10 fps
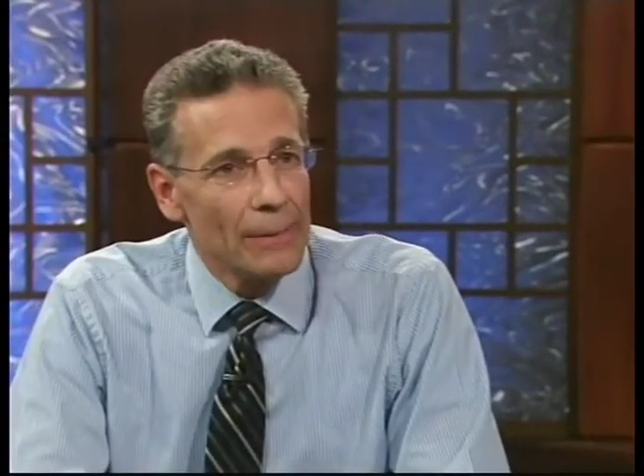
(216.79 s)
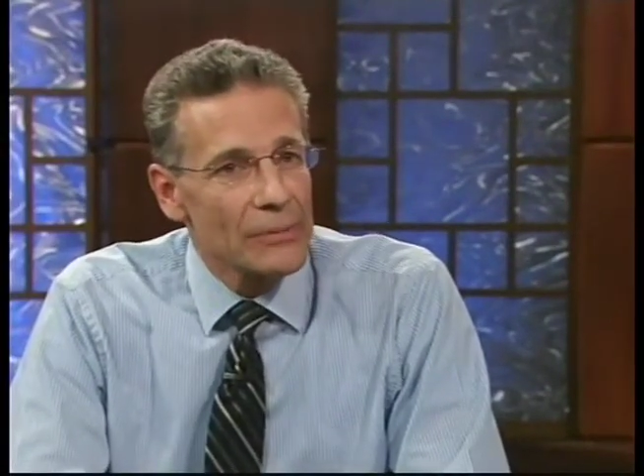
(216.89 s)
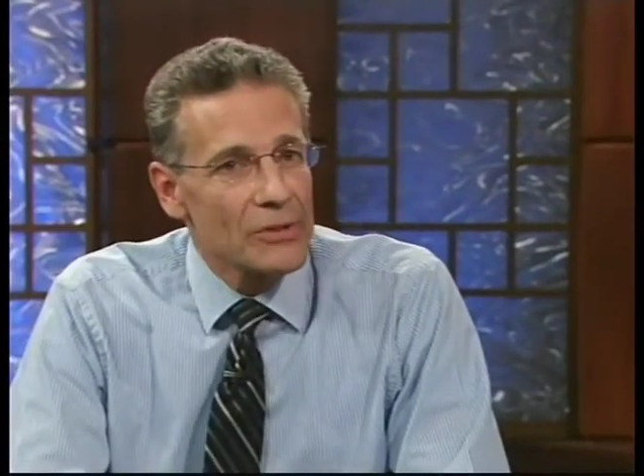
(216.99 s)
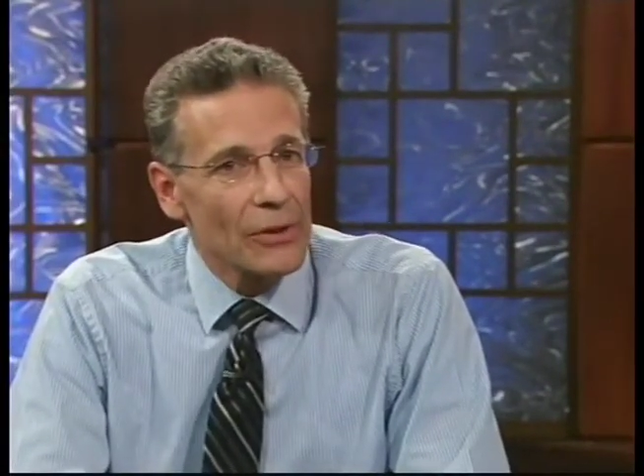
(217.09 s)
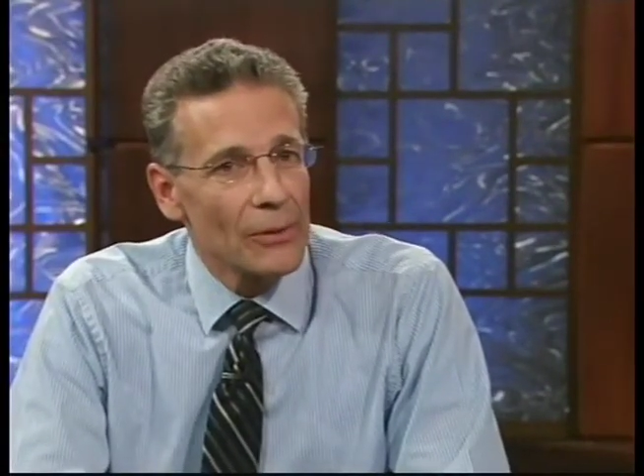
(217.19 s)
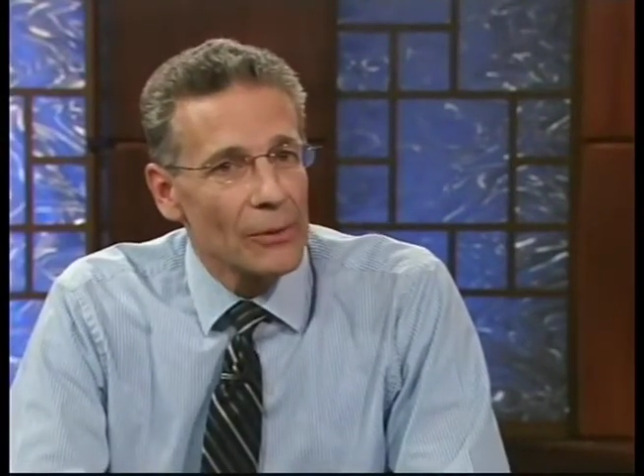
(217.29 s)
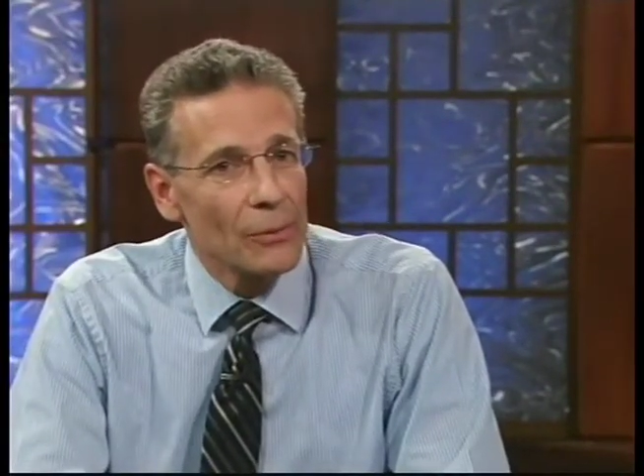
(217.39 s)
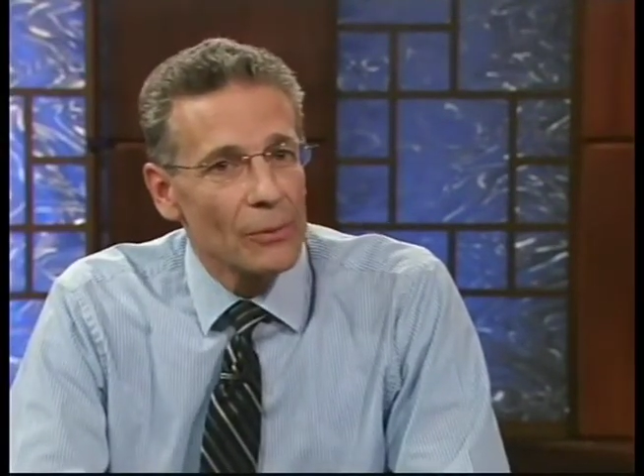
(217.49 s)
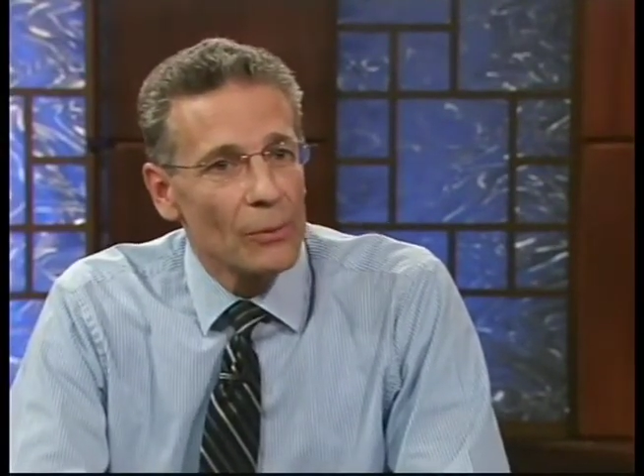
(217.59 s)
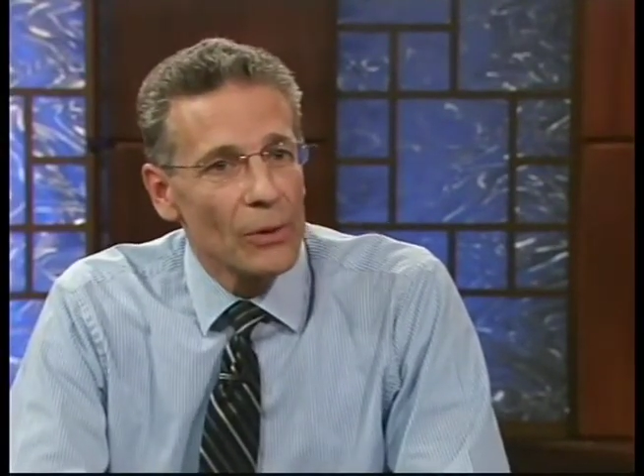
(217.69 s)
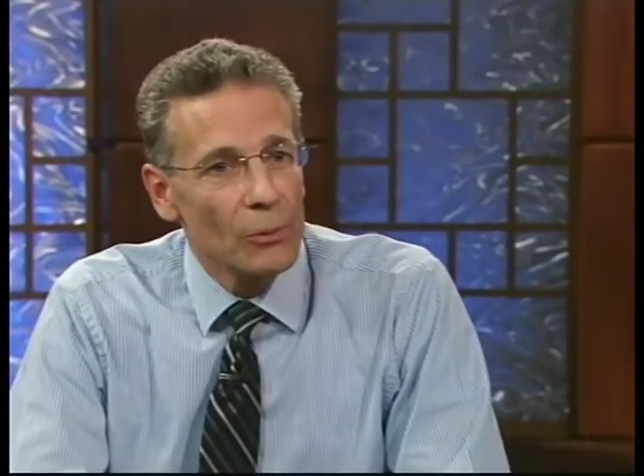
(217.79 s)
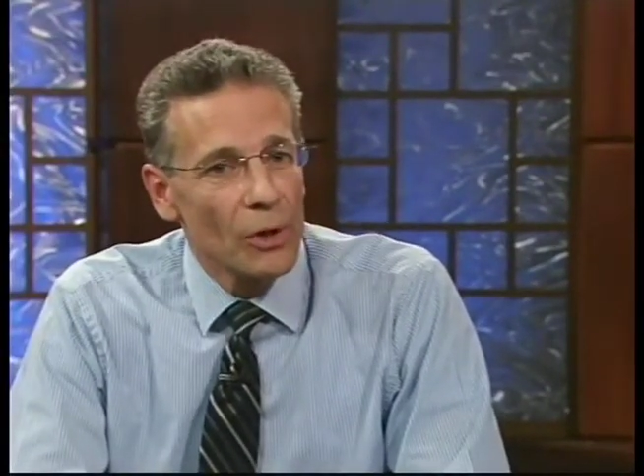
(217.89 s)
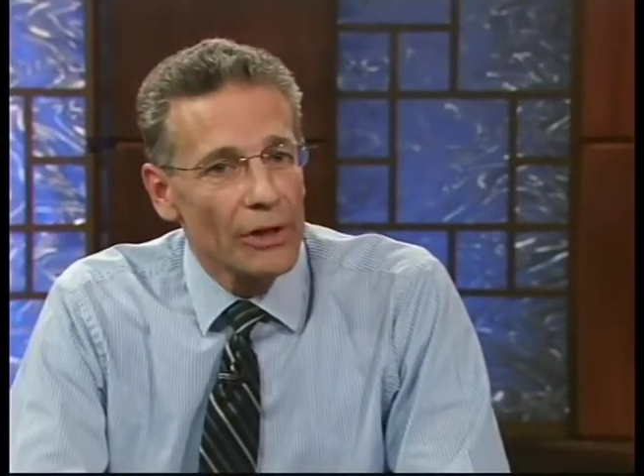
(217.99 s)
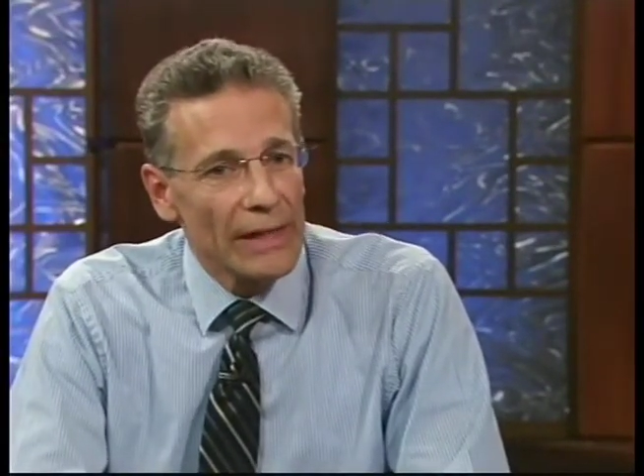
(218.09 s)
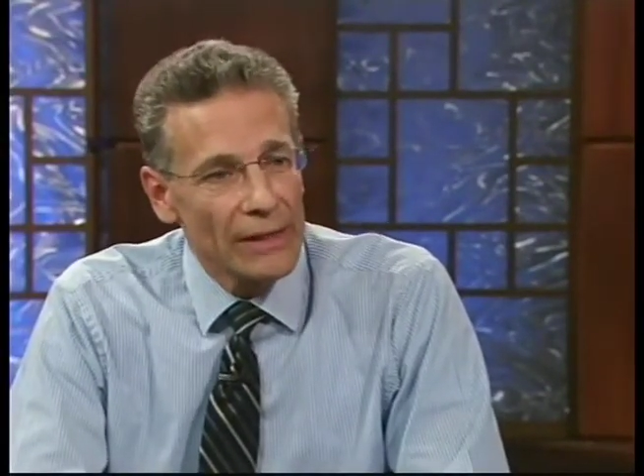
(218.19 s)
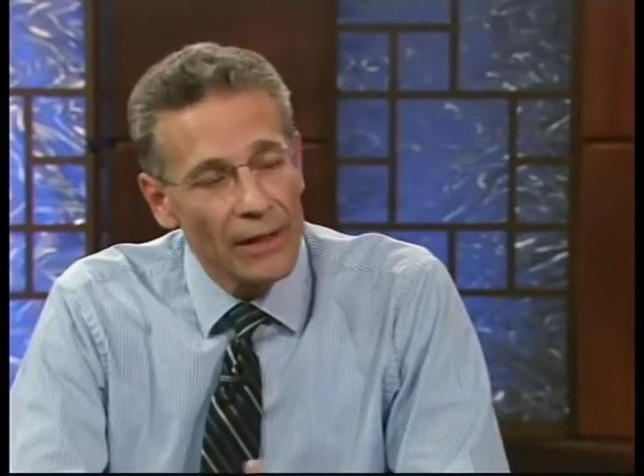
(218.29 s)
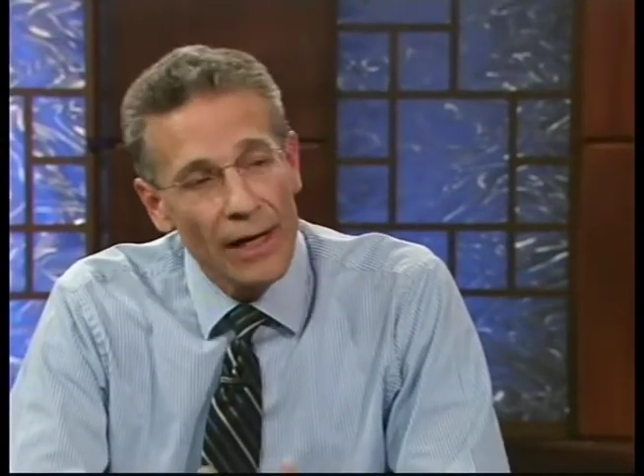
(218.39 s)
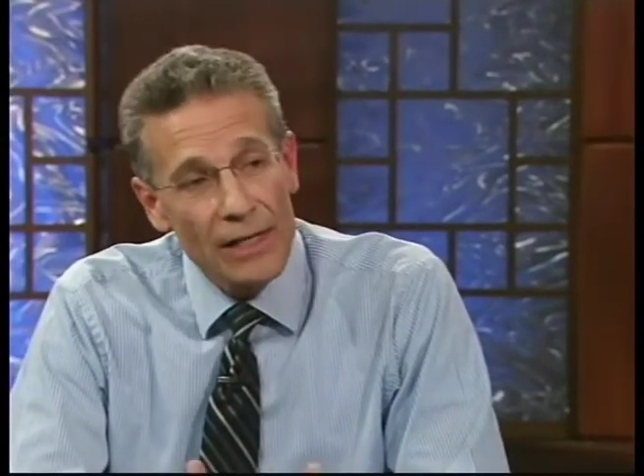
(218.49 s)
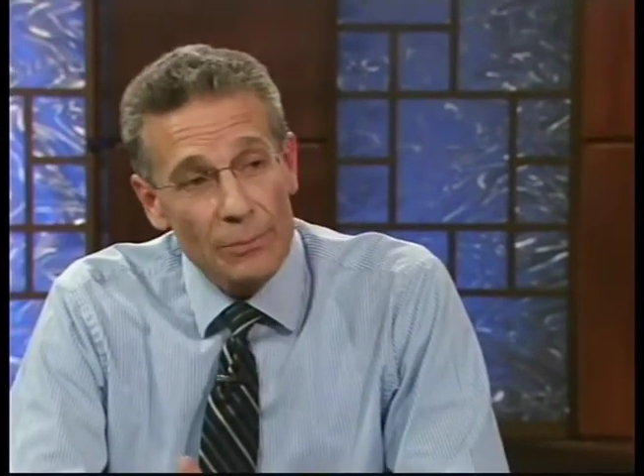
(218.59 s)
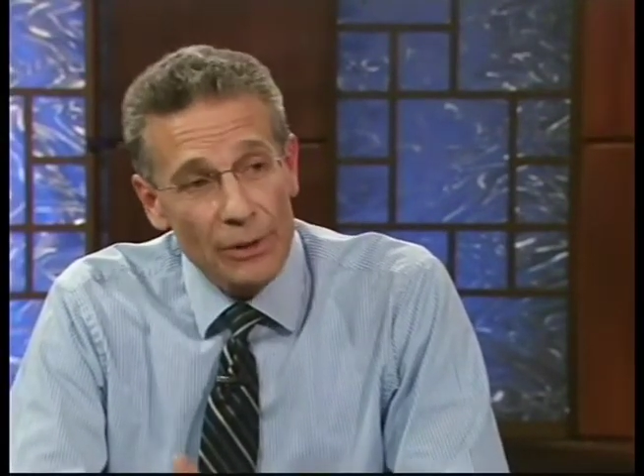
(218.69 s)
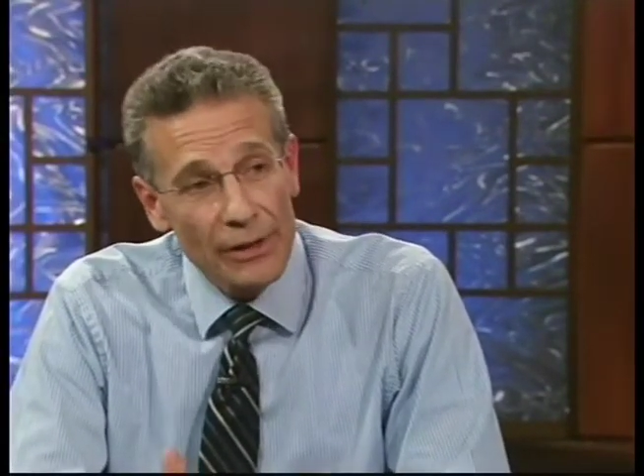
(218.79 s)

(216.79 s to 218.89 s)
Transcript: So we work in the hospital,